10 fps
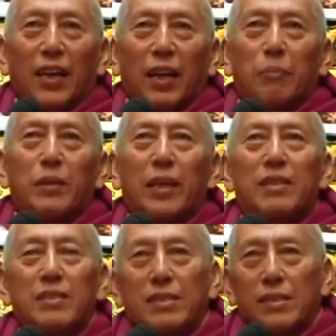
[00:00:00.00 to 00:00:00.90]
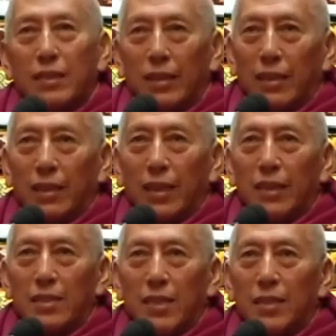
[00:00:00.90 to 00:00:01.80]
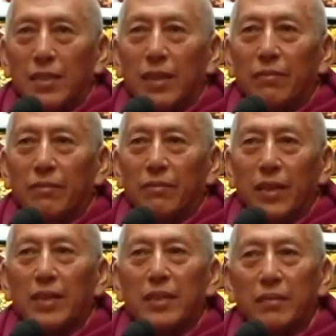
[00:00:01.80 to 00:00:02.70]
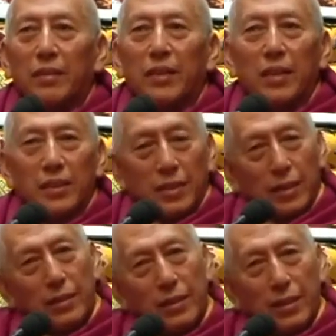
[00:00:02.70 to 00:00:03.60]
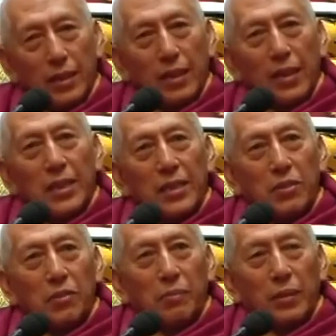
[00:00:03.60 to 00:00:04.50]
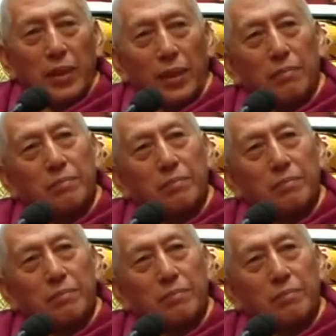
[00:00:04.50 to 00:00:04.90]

happiness is very difficult to be